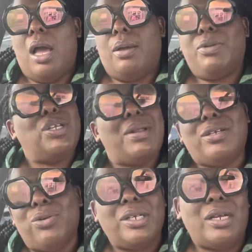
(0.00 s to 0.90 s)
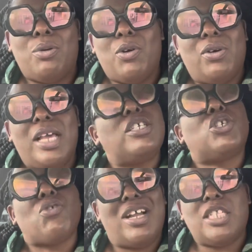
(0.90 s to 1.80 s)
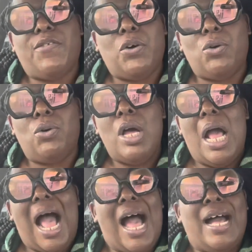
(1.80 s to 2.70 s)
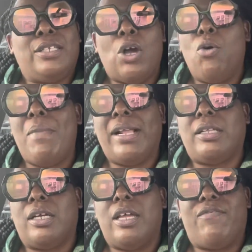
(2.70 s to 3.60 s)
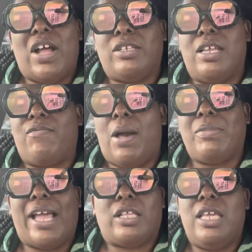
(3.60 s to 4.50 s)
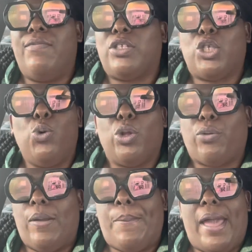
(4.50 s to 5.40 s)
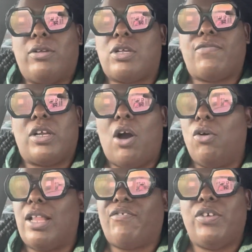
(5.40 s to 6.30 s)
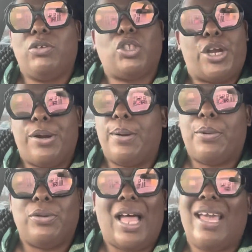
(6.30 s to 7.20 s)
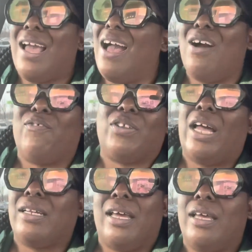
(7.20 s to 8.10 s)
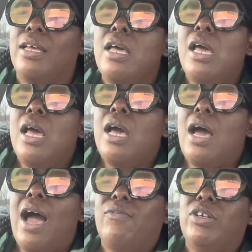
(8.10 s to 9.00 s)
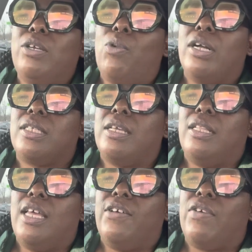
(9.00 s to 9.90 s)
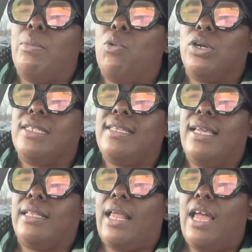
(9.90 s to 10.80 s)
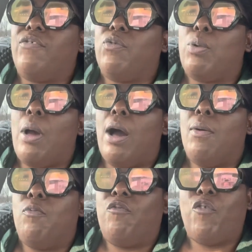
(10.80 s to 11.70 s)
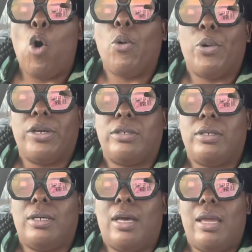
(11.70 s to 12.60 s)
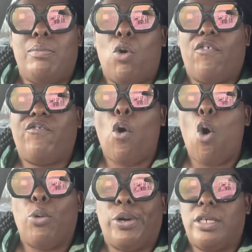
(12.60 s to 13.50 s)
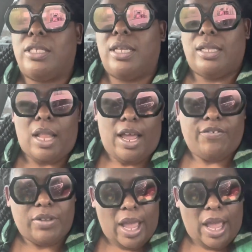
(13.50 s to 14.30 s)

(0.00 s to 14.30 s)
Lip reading: But I'm not doing that no more. It's stressful. I don't make the, if I'm like even 2 or 3 pounds off the goal, I feel terrible. Like, I don't feel like that. I really want to live a more zen life, a more forward zen life.